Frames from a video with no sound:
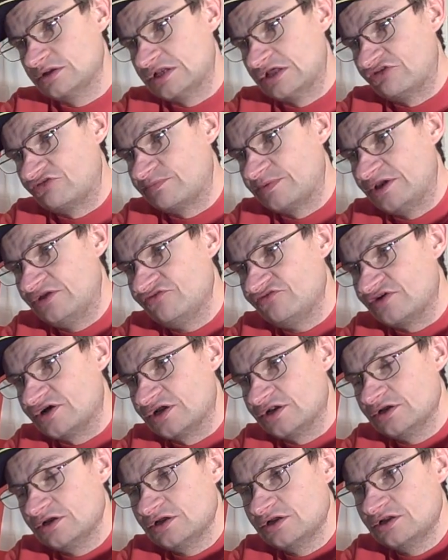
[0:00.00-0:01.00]
it's been
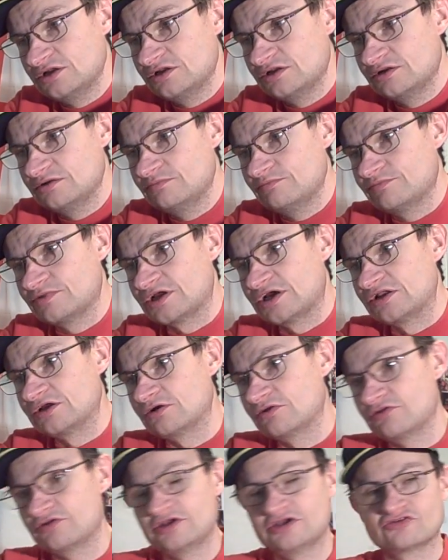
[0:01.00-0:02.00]
fun, but I
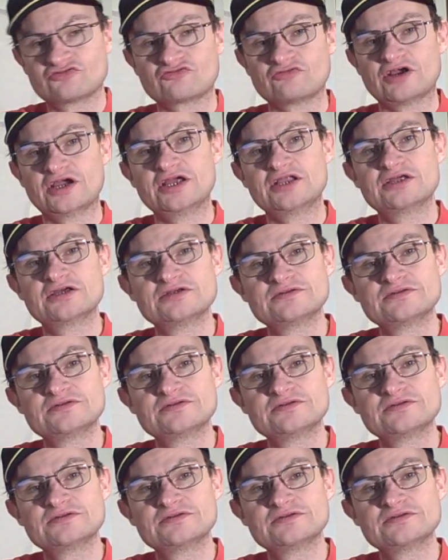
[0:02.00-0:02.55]
don't think it's right.